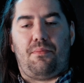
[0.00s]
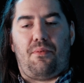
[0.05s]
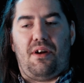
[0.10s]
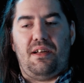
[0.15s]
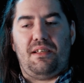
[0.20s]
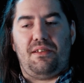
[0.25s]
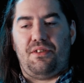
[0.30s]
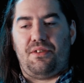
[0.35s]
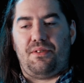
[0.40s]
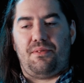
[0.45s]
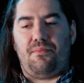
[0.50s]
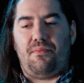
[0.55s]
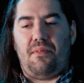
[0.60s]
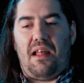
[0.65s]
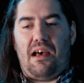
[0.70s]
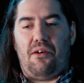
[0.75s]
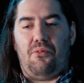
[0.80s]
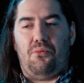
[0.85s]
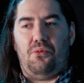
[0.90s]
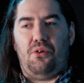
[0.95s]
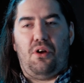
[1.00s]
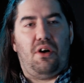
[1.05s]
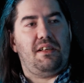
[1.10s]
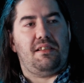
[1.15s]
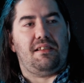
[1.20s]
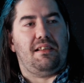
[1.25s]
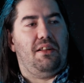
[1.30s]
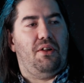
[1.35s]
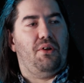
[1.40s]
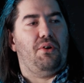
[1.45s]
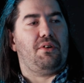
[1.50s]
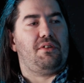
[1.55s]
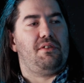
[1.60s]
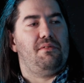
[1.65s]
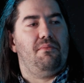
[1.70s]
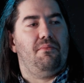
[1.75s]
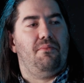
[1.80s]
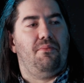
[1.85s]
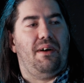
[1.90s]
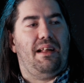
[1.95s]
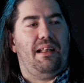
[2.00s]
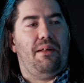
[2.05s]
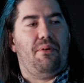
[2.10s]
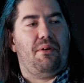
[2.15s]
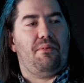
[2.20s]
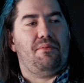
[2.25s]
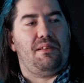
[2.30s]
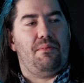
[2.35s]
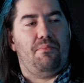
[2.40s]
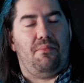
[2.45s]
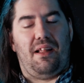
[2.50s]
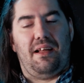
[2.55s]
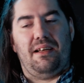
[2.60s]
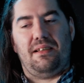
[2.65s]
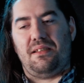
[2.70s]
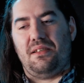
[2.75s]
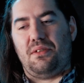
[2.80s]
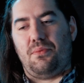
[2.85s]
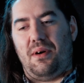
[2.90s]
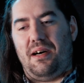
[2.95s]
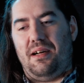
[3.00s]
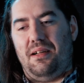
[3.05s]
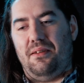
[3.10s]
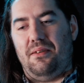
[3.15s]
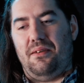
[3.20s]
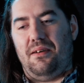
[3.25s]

surprised just how nice it looked when it, when it was in place as well.